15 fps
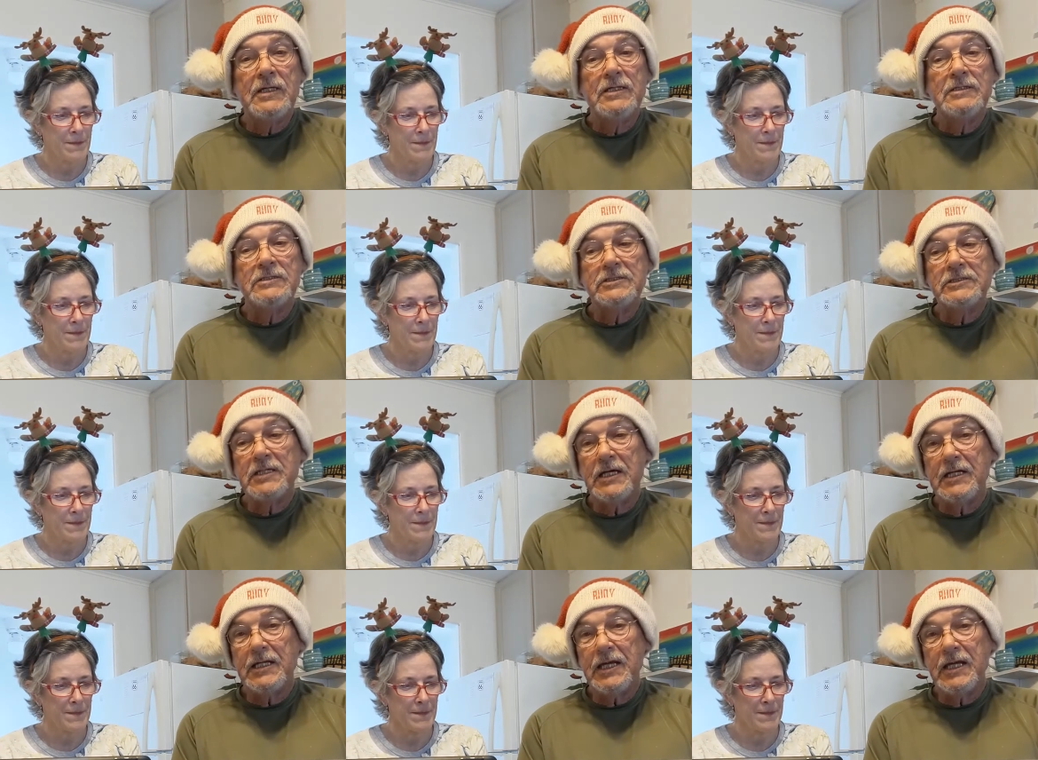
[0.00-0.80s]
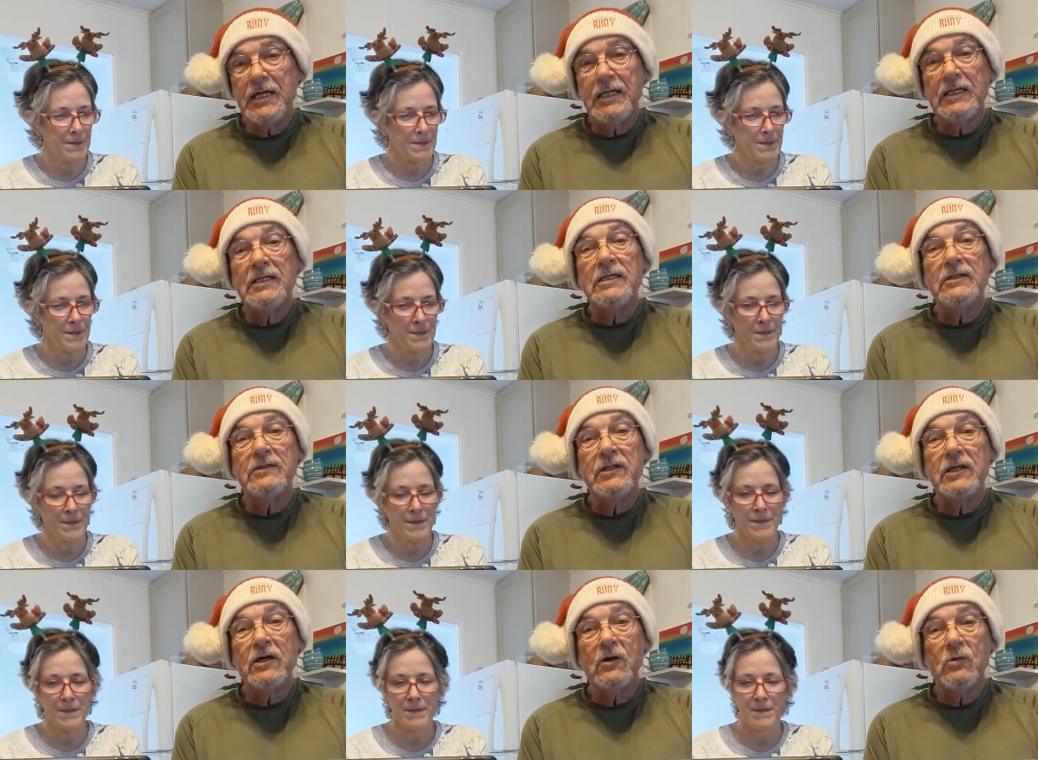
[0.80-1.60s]
Speaker 1: studying
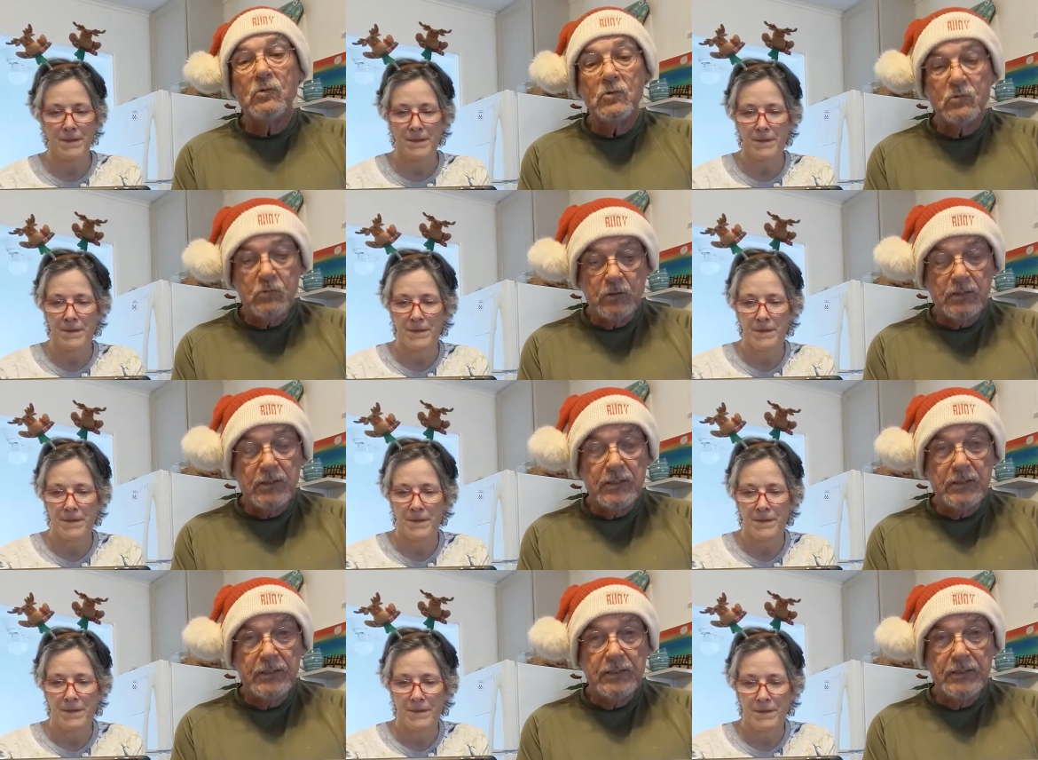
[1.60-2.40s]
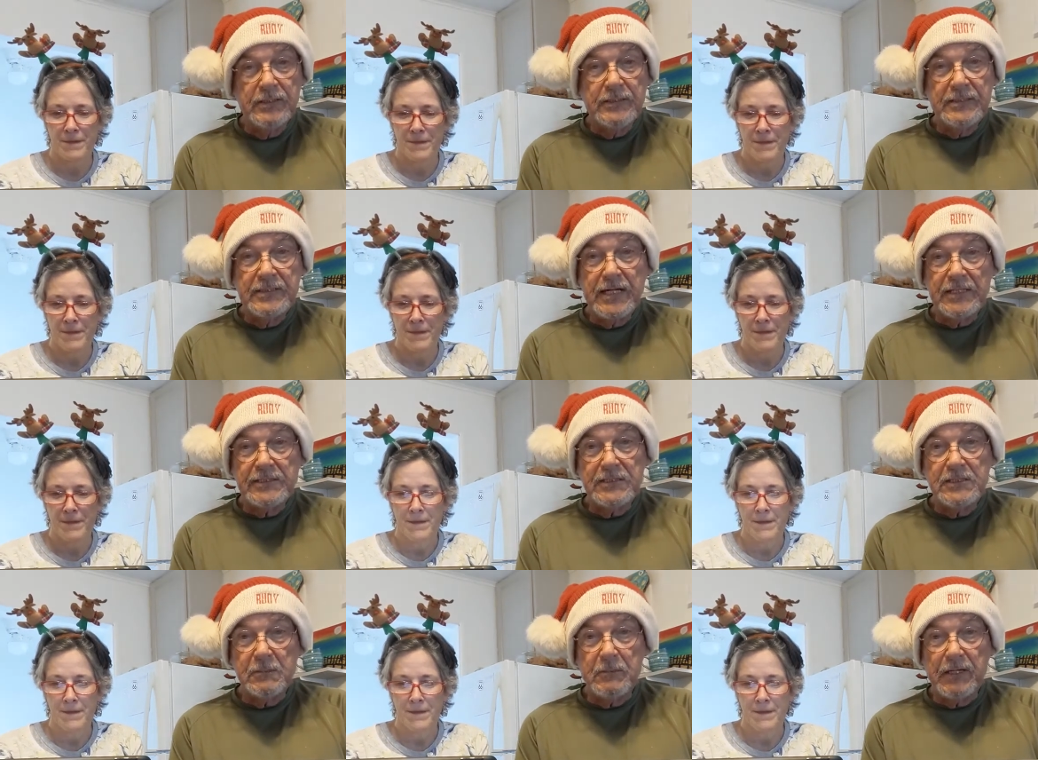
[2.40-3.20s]
the Old
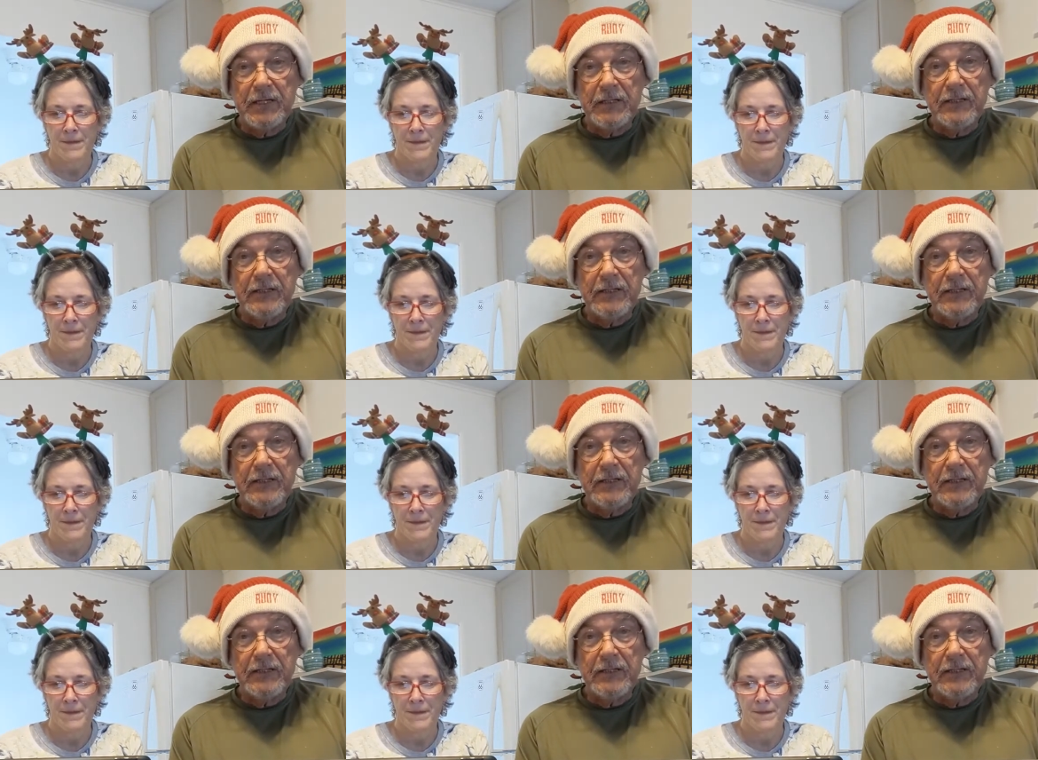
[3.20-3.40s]
Testament.